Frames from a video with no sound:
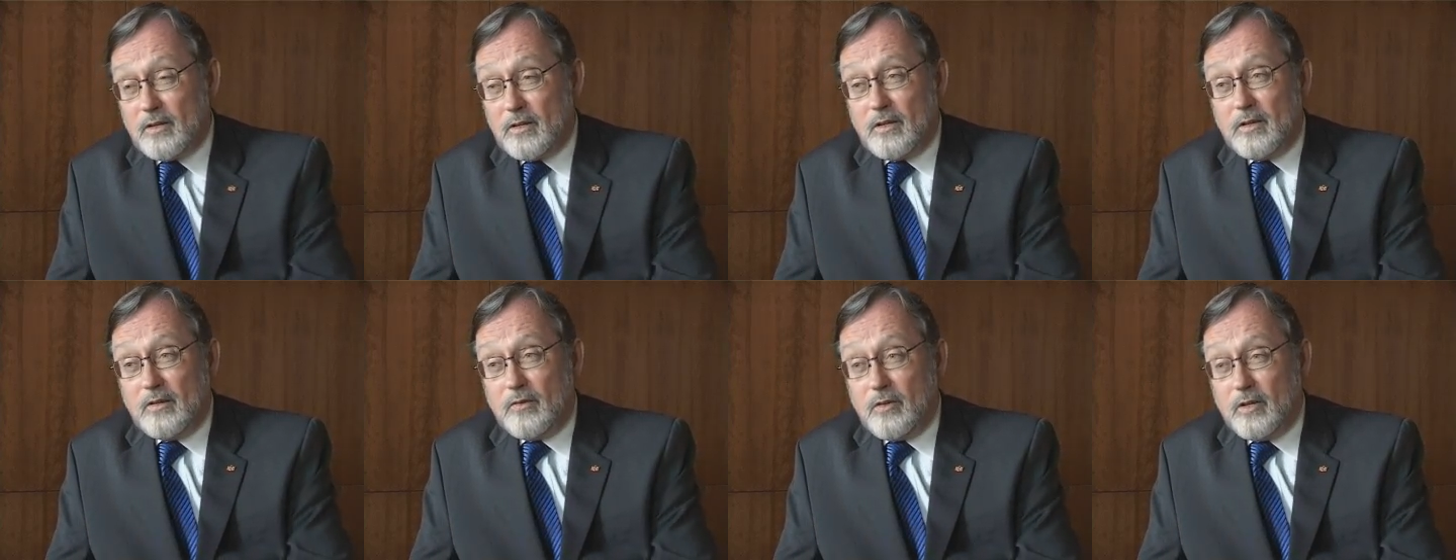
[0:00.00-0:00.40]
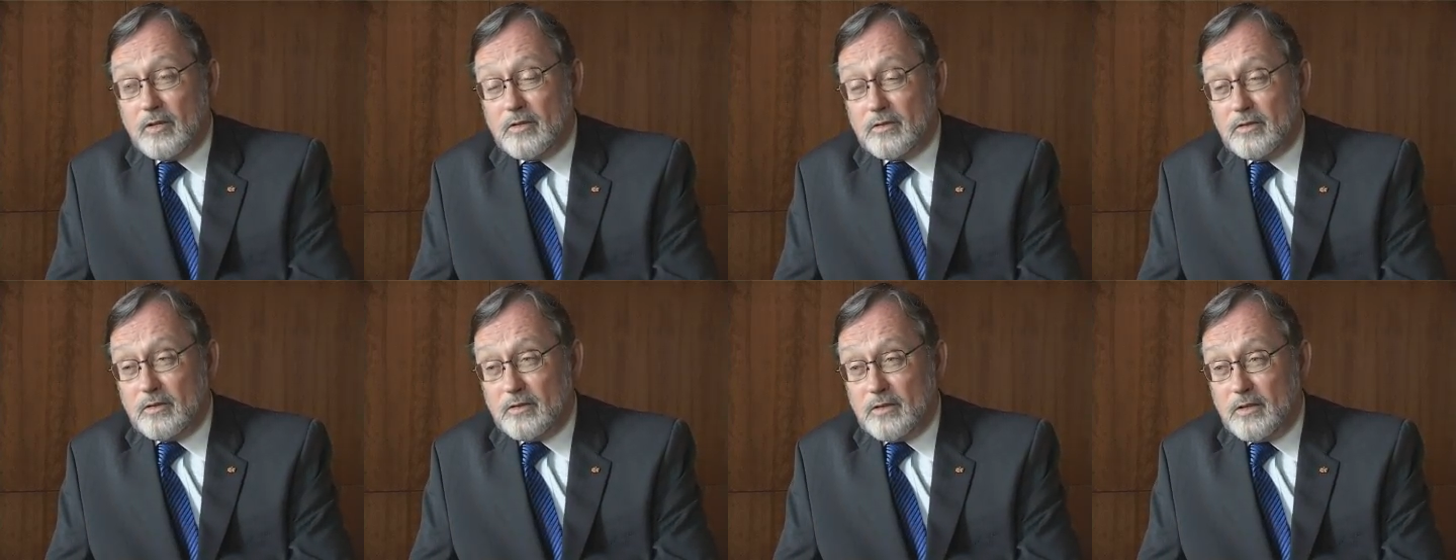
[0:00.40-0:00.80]

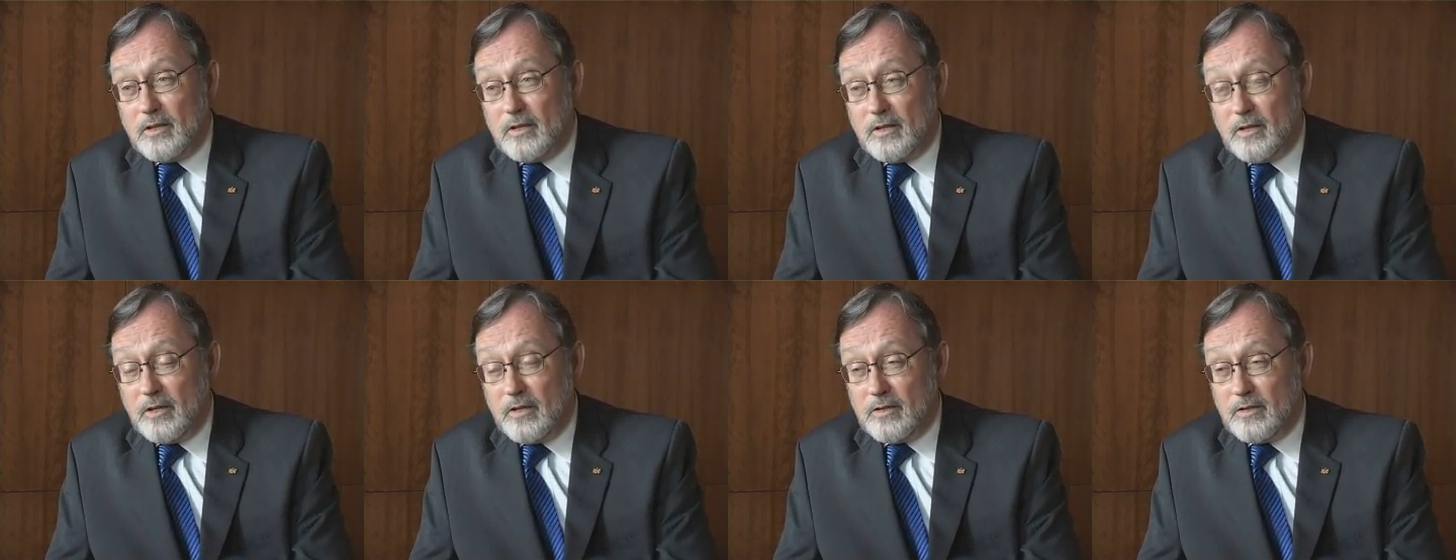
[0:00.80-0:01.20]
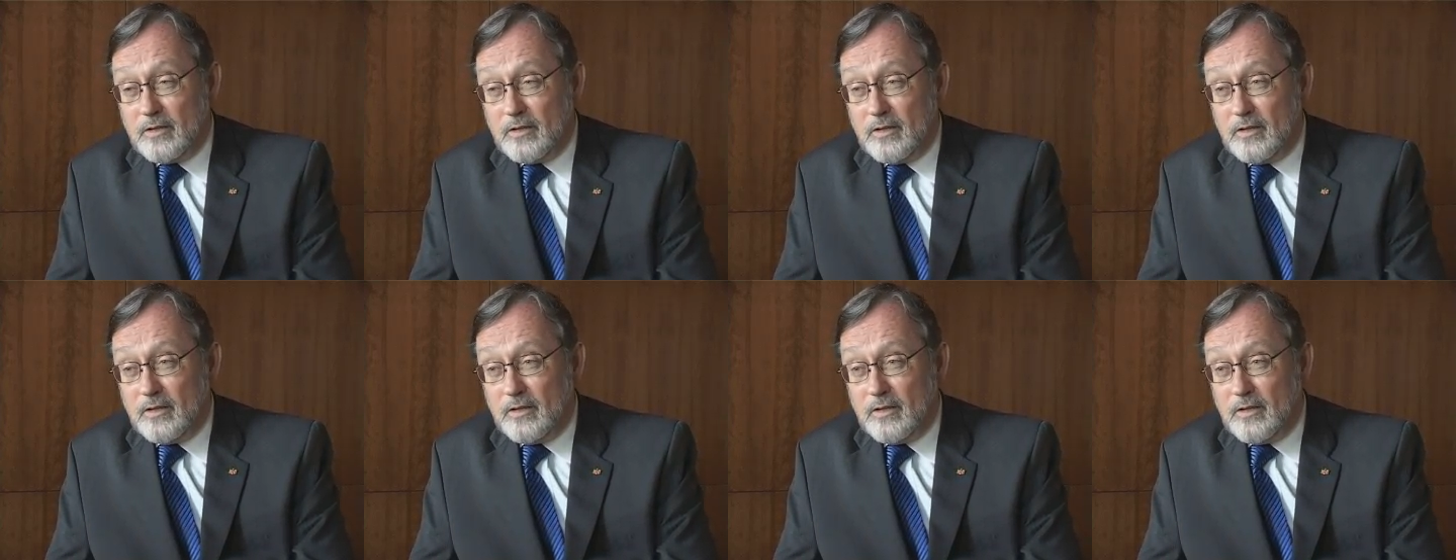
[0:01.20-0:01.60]
Congressional
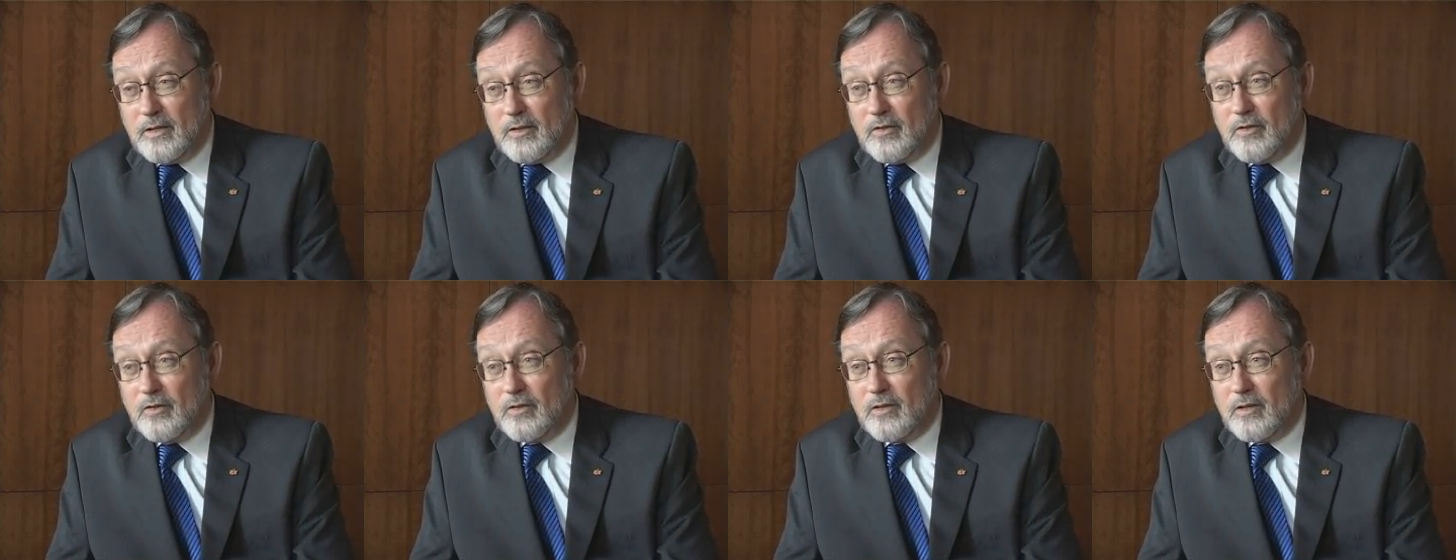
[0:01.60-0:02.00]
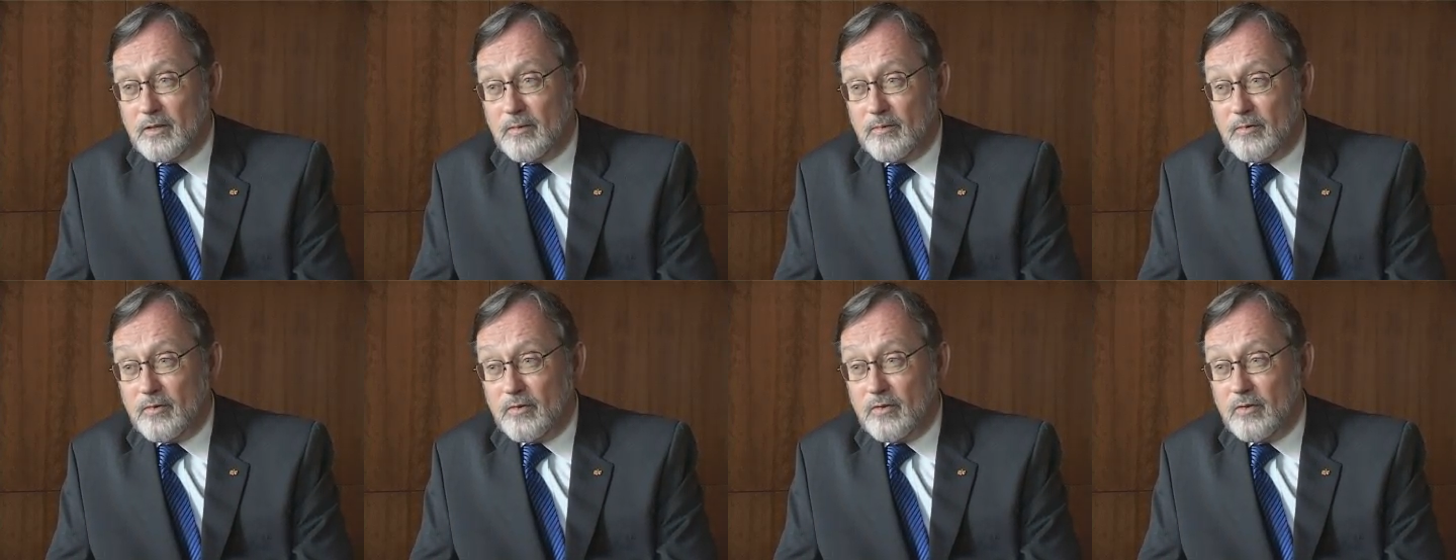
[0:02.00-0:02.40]
Delegation and took
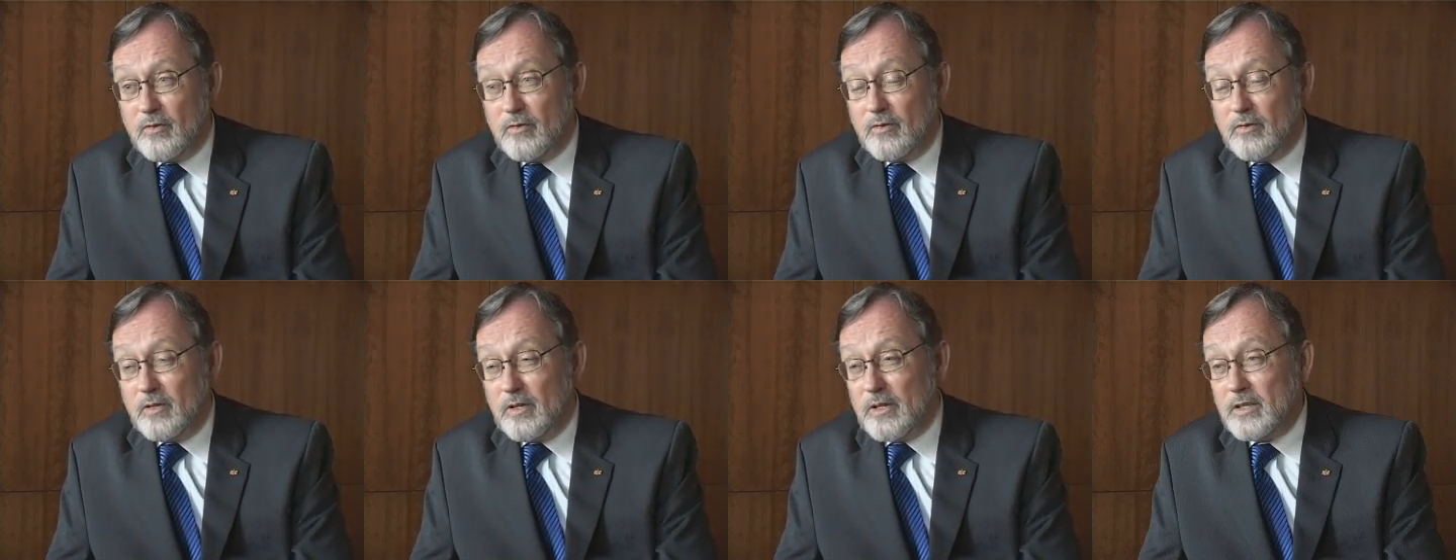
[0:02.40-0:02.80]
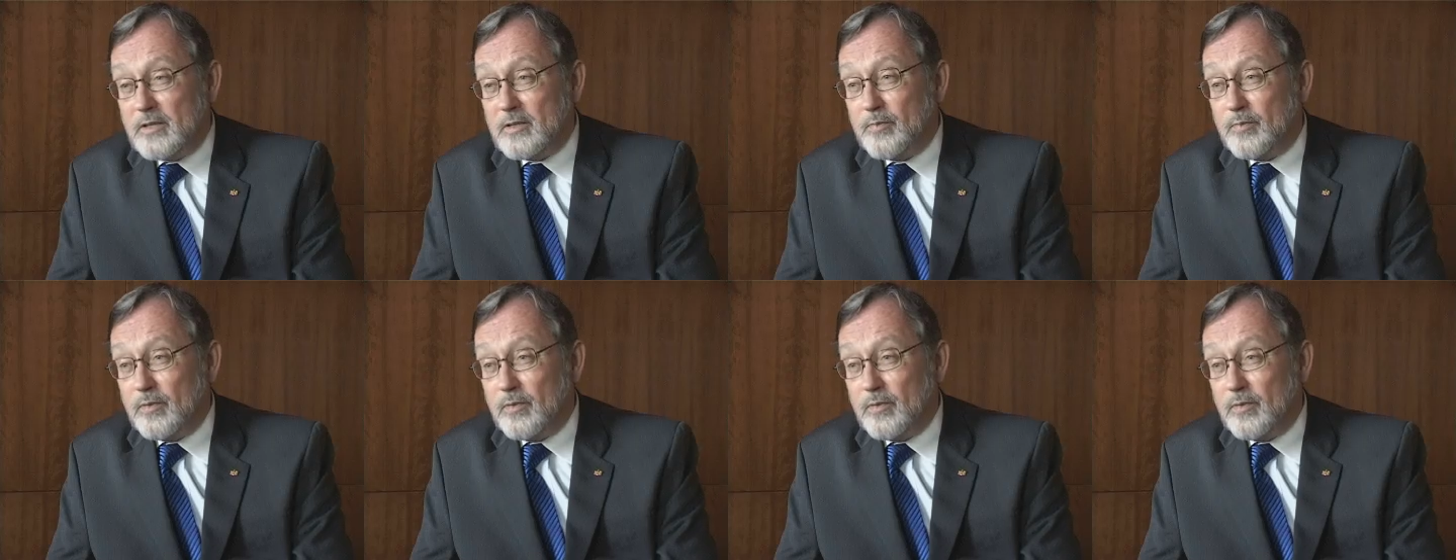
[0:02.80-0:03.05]
them through East